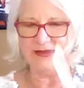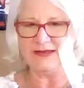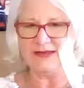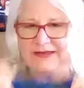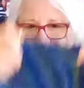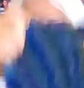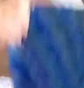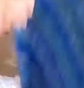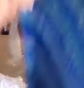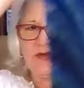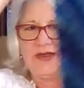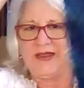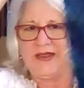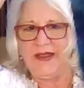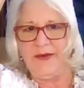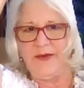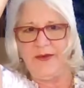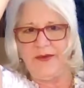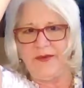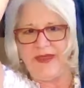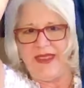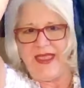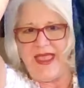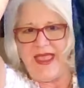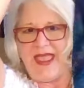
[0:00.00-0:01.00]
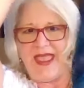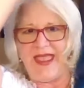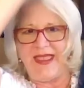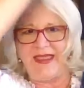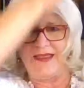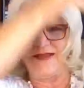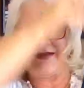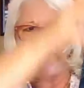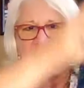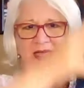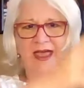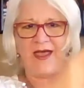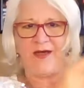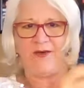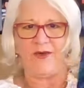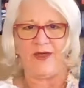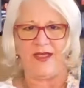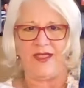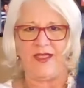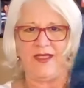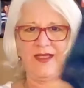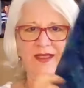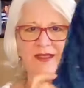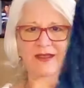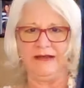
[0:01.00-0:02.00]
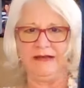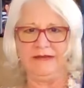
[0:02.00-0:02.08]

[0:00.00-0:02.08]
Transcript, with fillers: So it will be hanging that way.